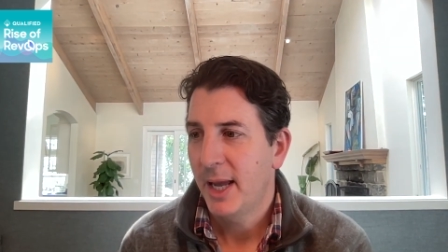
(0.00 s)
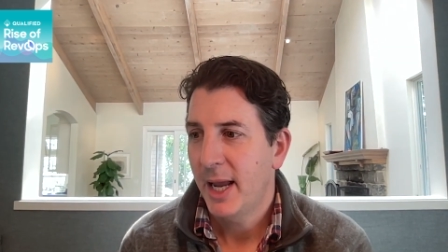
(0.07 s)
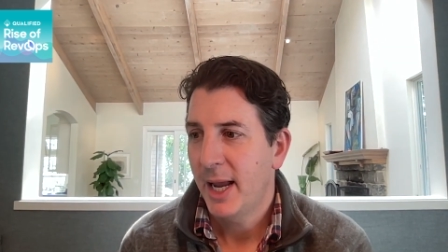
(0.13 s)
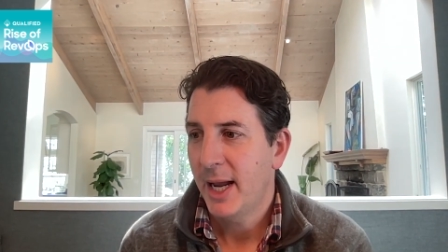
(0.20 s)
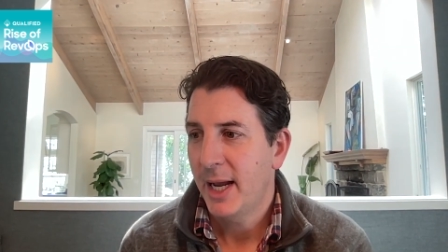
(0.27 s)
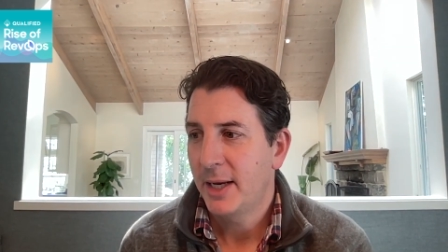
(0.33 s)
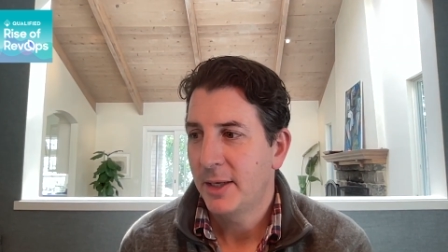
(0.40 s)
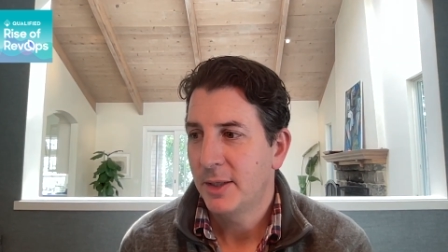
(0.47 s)

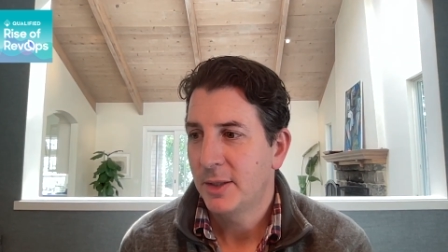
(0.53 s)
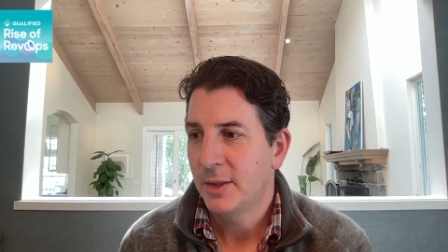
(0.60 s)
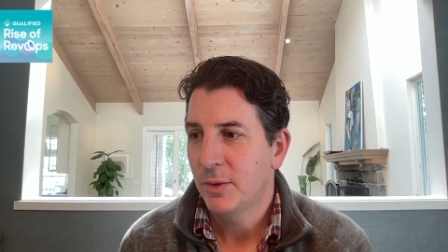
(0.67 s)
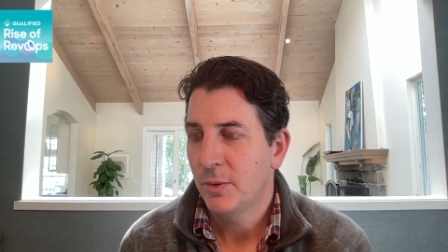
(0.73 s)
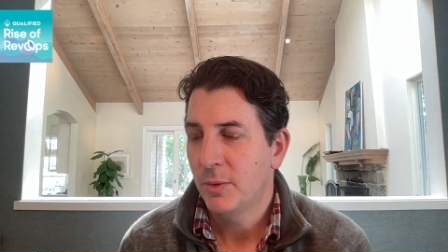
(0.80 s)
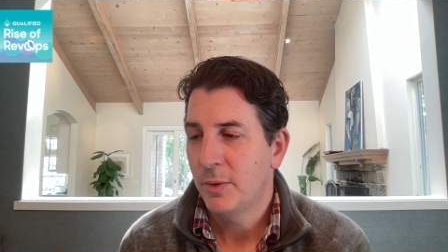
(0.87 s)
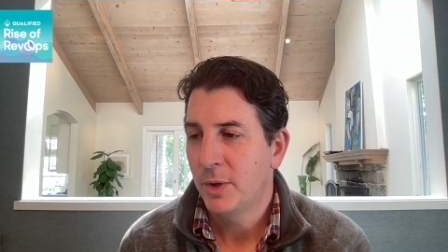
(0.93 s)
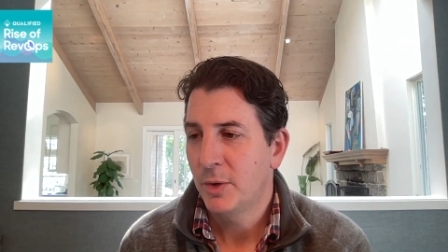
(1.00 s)
And
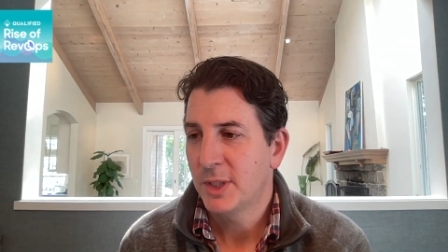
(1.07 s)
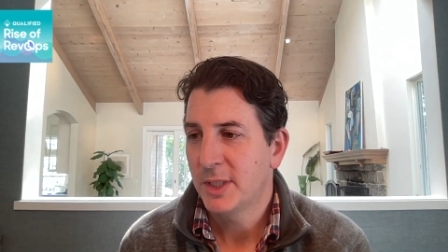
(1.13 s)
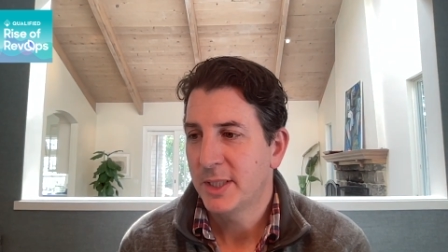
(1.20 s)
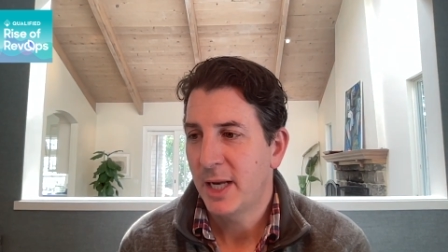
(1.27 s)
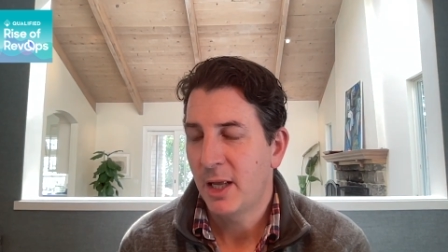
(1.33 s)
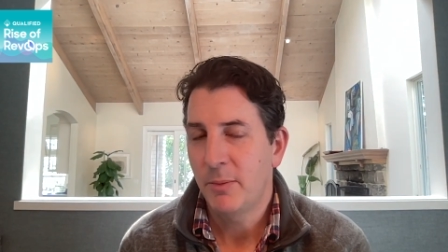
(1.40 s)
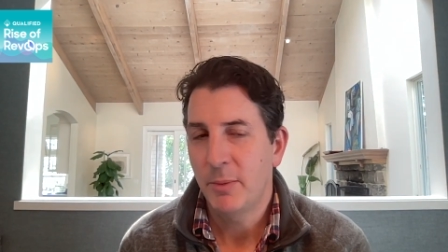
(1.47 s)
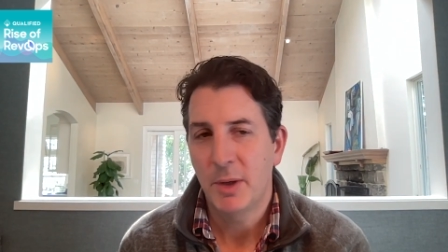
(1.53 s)
there was this
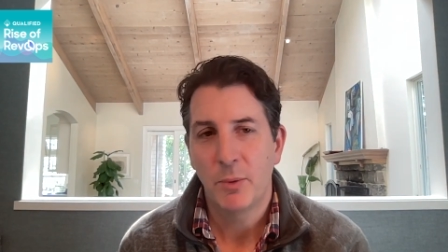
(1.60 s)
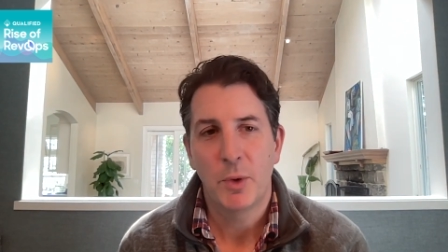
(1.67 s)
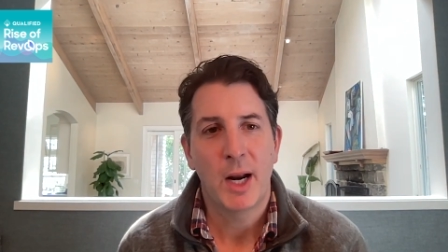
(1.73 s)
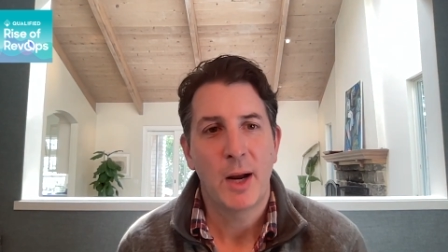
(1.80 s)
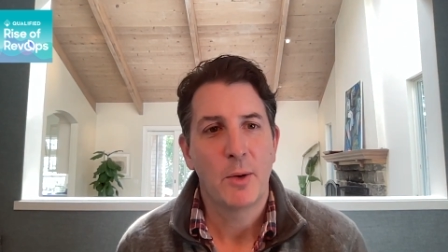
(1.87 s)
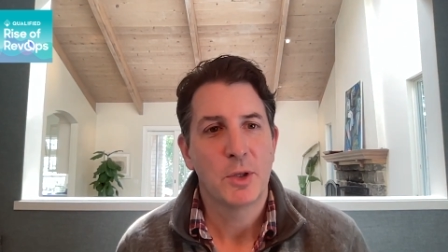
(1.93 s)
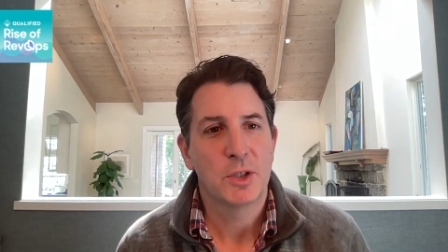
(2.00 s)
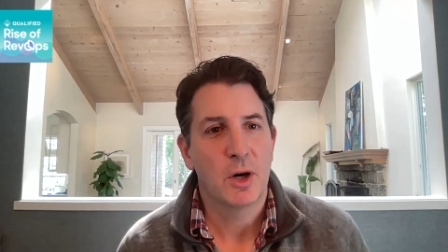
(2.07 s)
element when
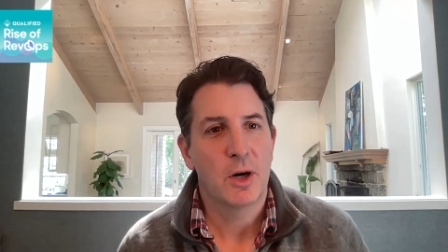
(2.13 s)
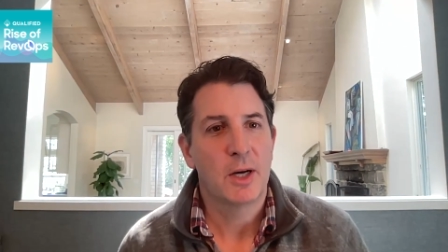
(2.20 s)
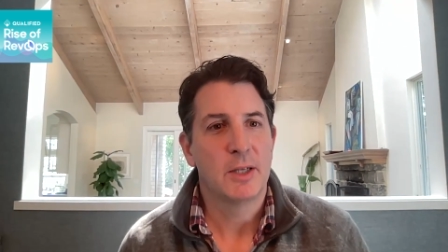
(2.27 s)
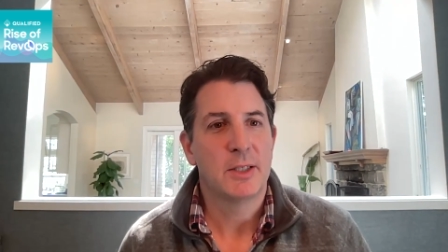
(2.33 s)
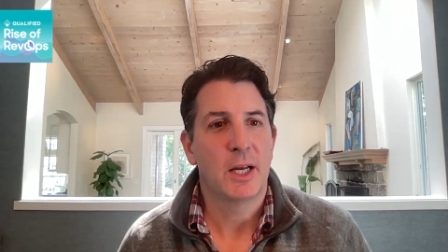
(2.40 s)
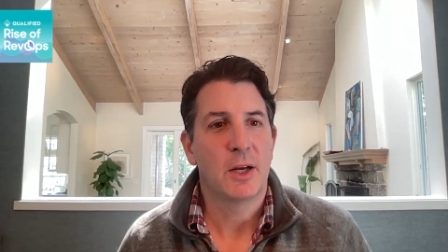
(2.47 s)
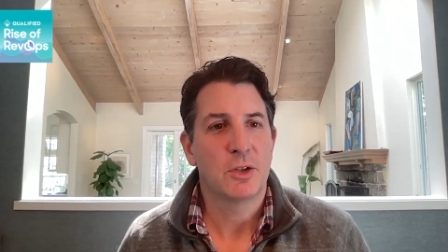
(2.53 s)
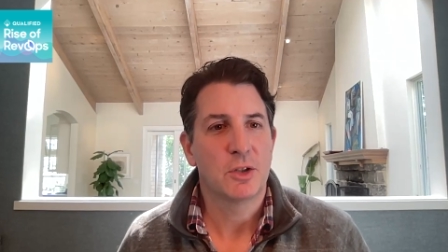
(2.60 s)
I was
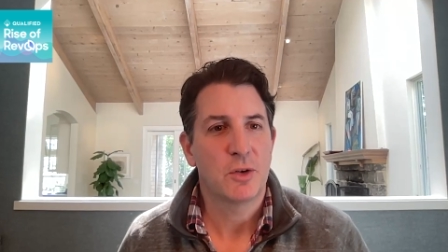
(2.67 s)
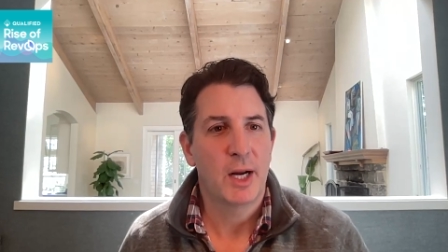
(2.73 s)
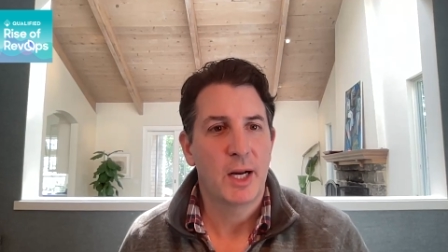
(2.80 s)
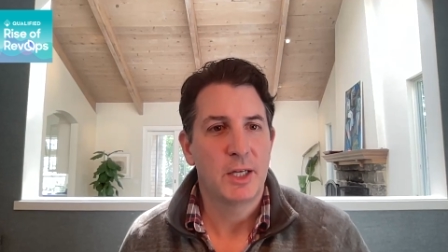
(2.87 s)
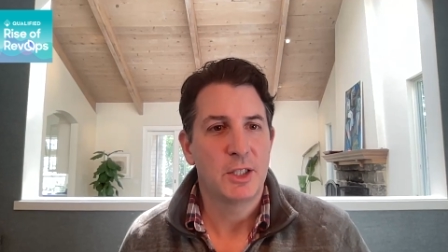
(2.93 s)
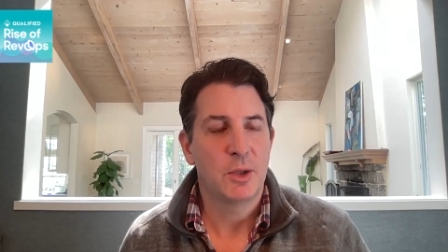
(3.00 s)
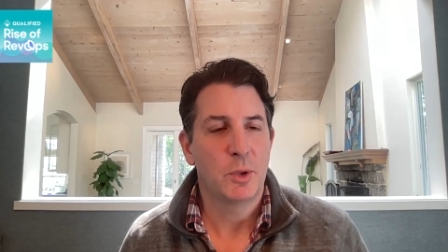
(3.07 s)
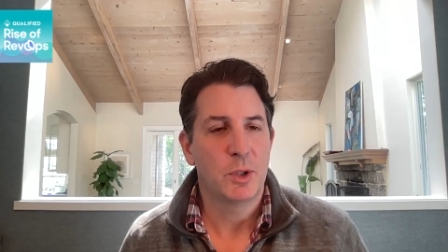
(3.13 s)
starting sales
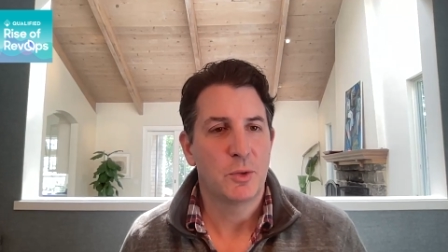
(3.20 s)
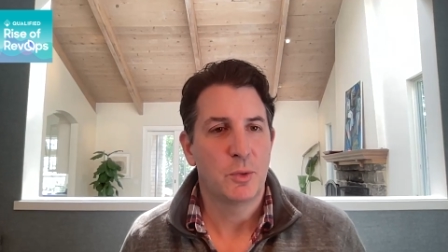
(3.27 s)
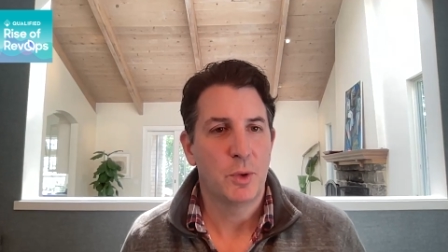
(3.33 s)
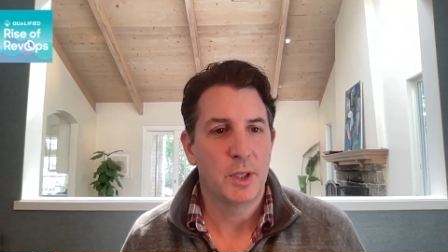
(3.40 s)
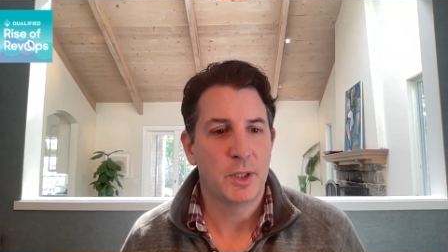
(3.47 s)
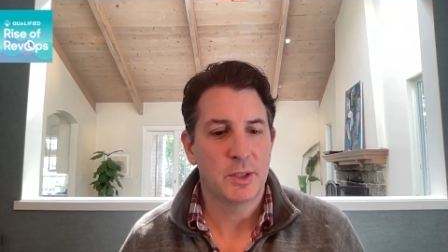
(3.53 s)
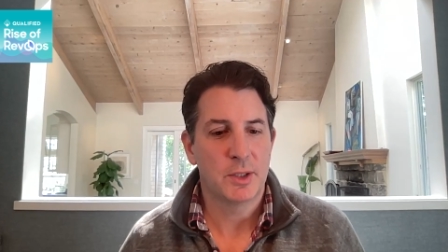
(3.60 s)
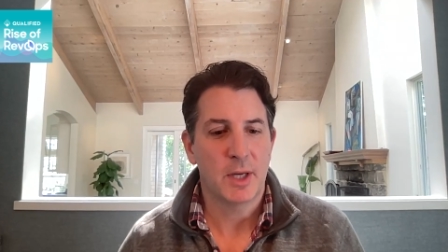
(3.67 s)
strategy, which
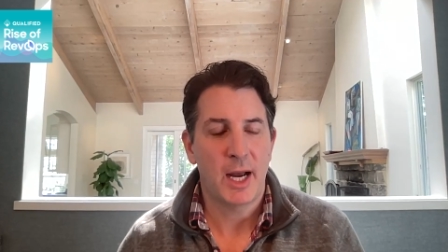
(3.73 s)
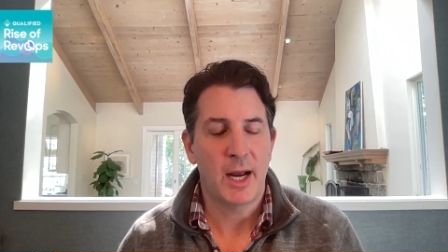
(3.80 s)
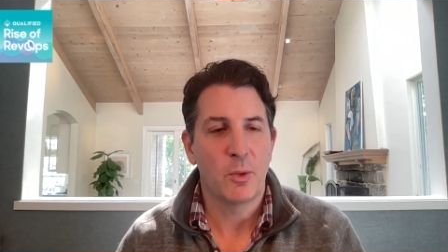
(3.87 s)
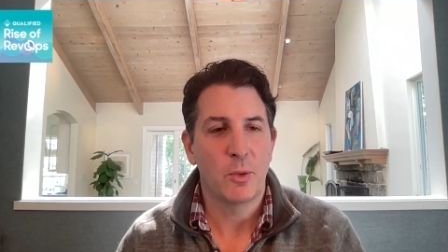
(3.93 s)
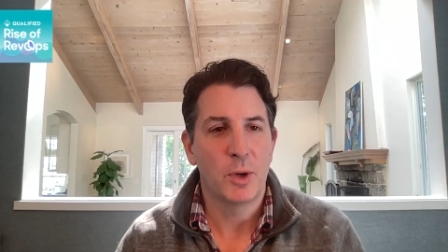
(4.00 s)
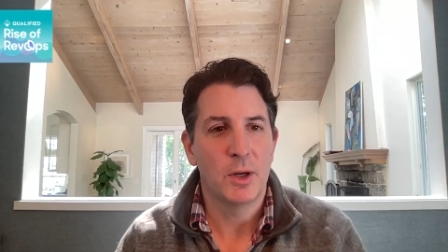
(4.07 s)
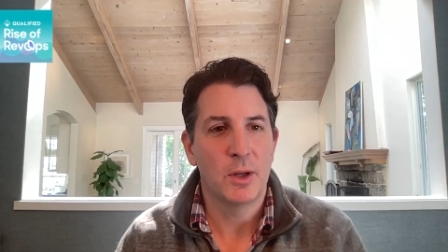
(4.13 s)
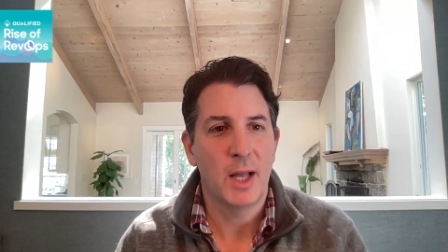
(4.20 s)
was I
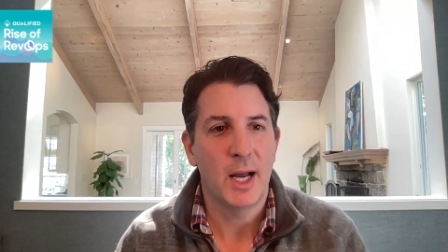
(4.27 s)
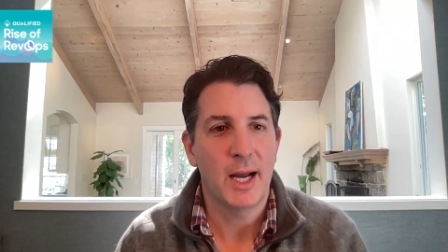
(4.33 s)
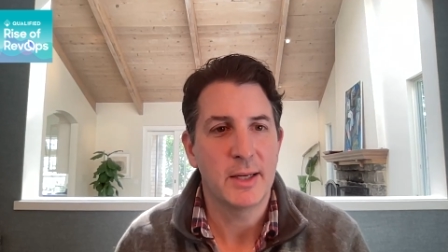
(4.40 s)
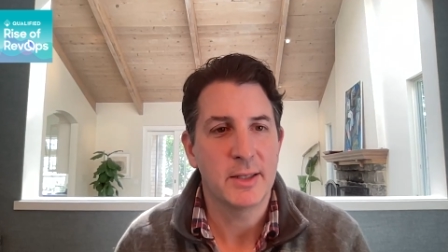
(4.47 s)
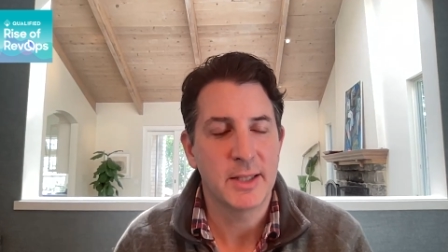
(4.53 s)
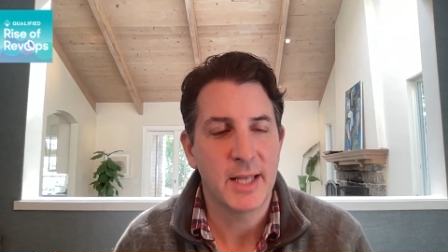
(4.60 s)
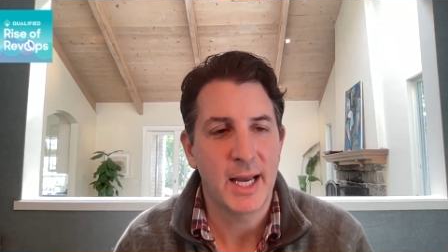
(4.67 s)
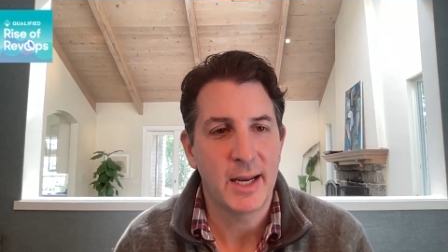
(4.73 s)

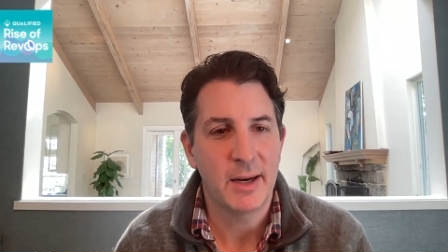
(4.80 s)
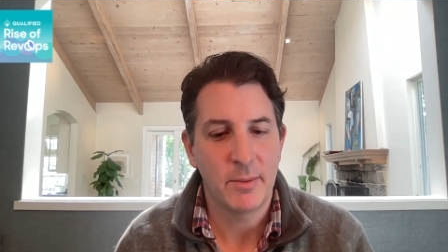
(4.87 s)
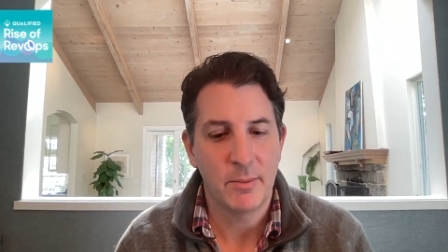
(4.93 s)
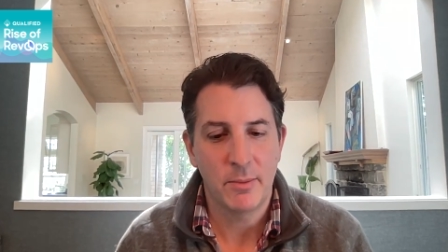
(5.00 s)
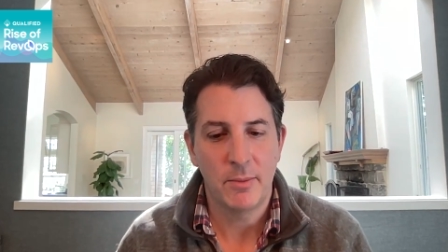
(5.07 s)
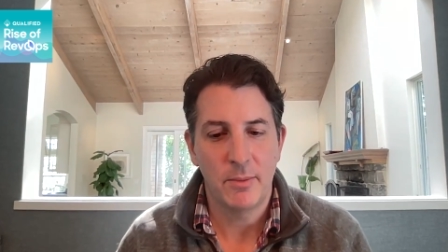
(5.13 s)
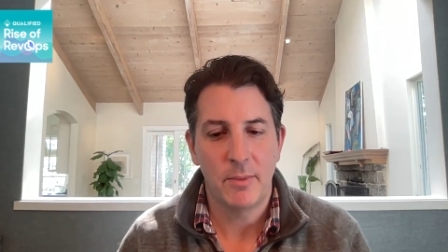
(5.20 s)
realized that